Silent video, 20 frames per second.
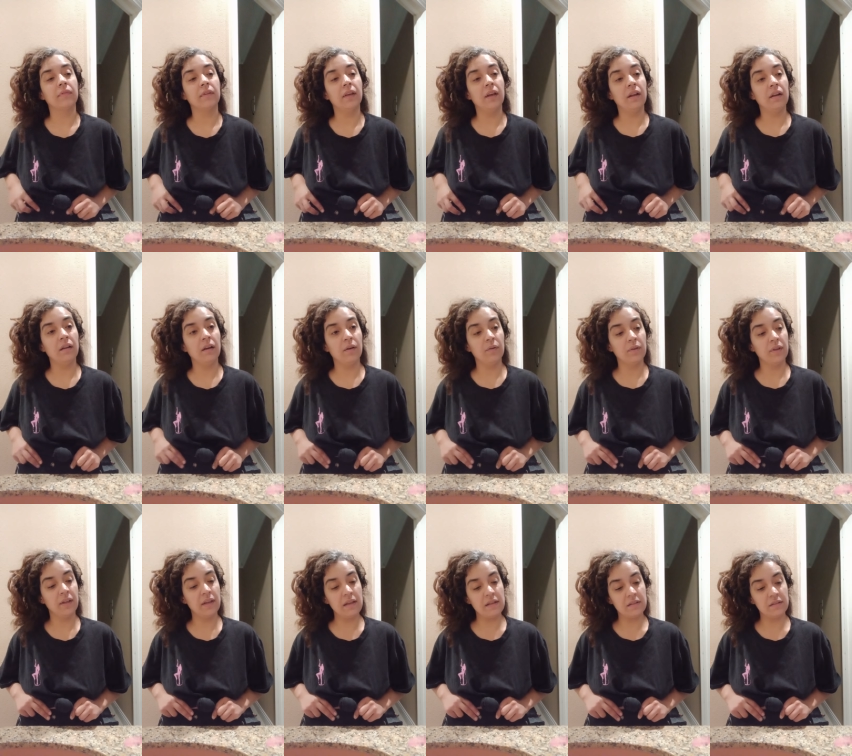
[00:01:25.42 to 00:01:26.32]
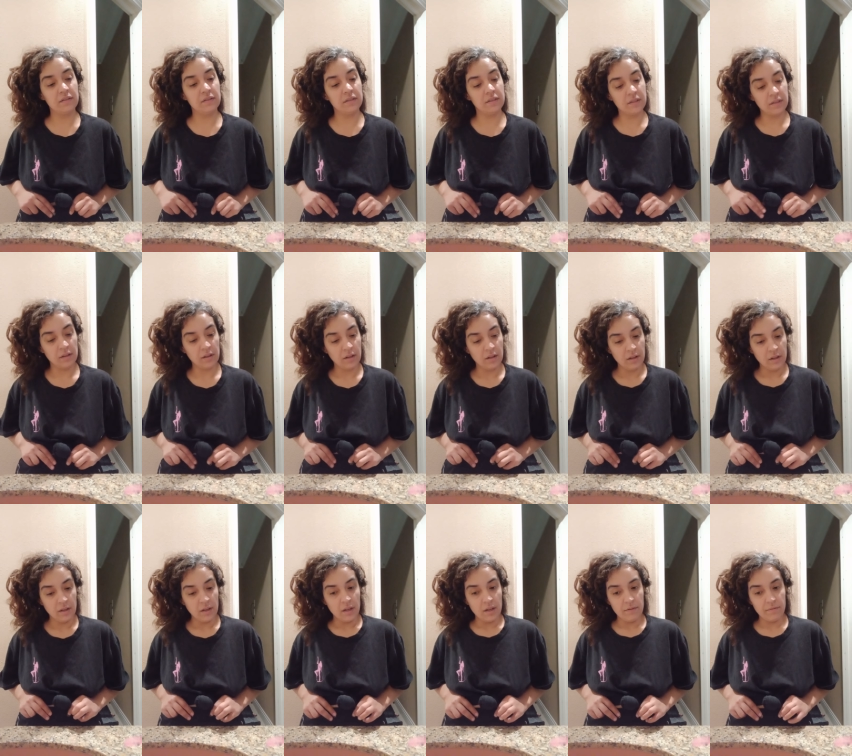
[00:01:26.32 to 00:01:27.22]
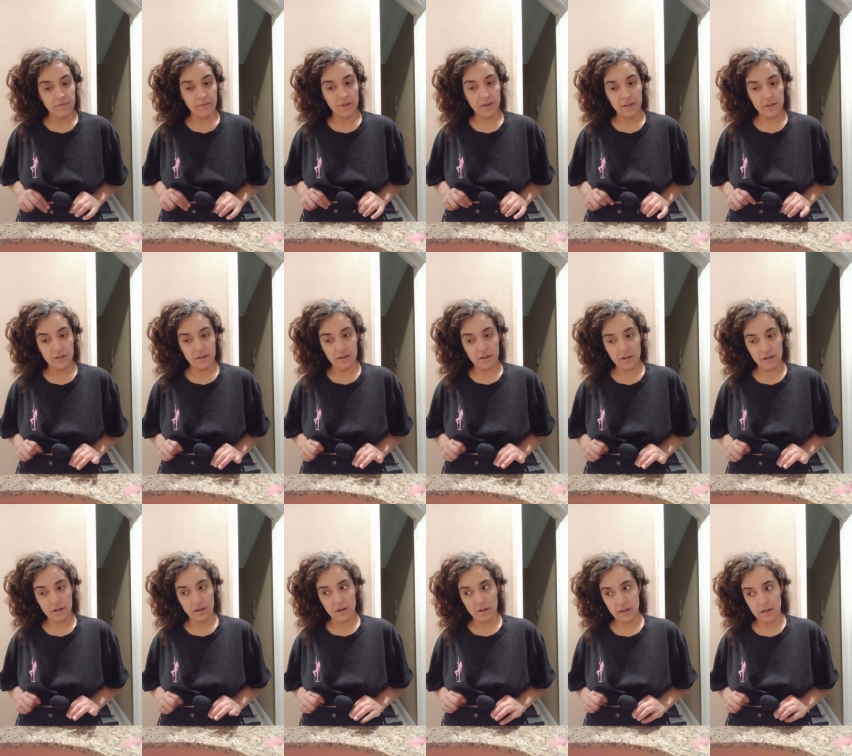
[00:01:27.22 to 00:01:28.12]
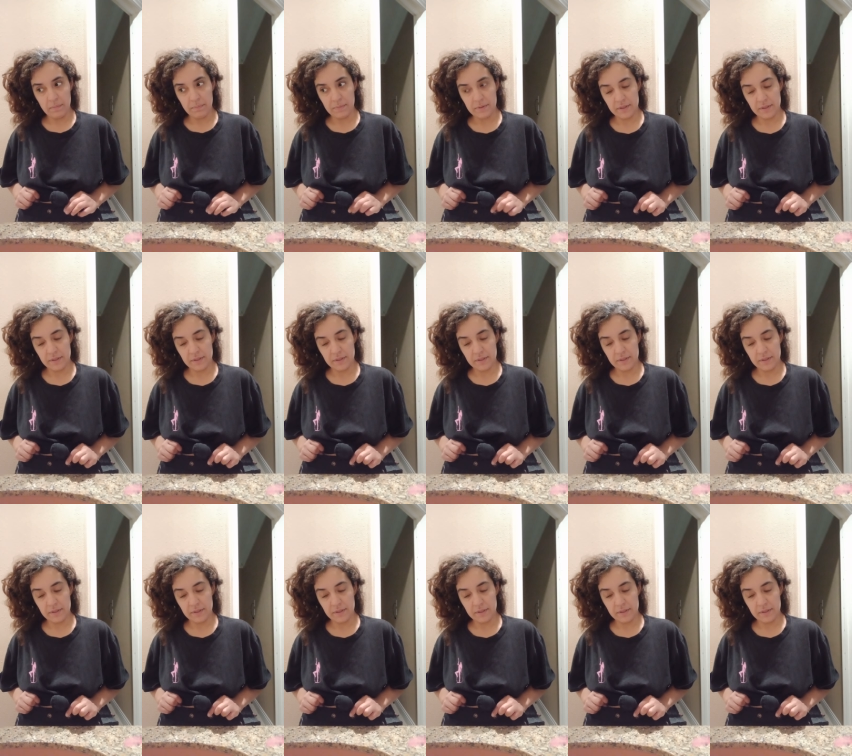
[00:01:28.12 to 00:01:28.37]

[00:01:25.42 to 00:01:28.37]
you know, yeah, just if you're gonna knock her up,